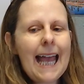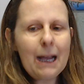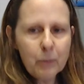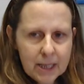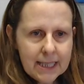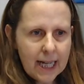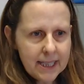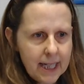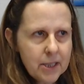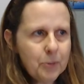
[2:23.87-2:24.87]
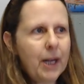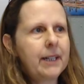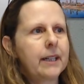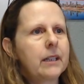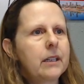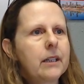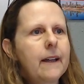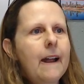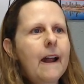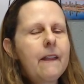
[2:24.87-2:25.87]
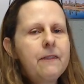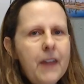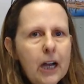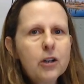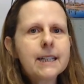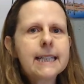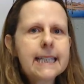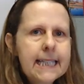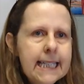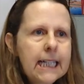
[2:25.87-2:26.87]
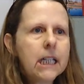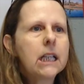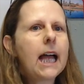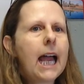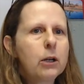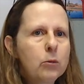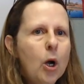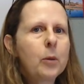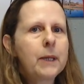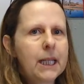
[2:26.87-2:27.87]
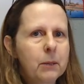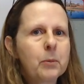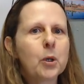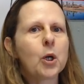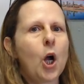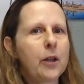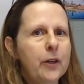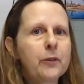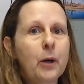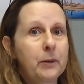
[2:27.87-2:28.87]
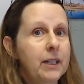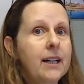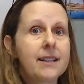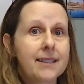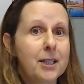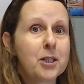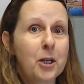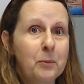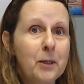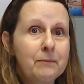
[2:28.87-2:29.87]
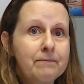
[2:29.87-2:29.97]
when Dante is writing, there is still a Roman emperor on the throne in Constantinople.